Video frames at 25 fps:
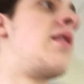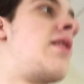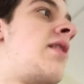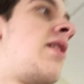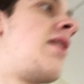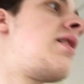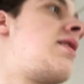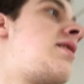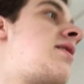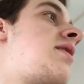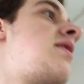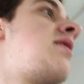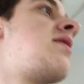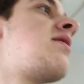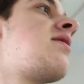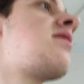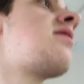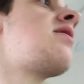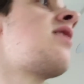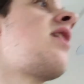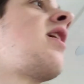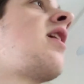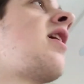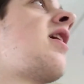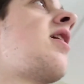this
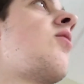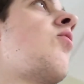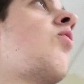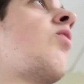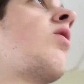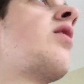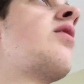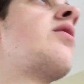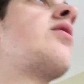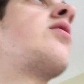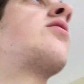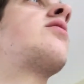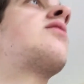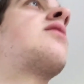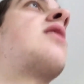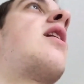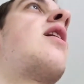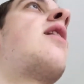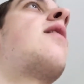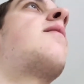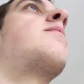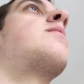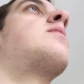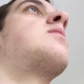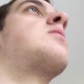is uh, one of those
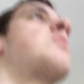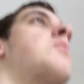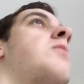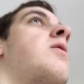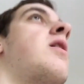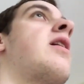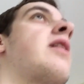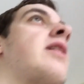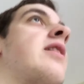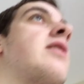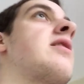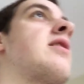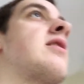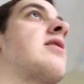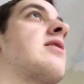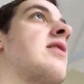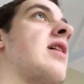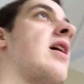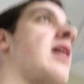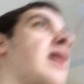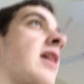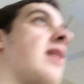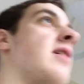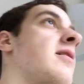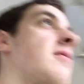times where I get to
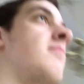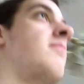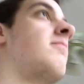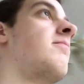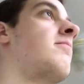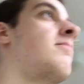say,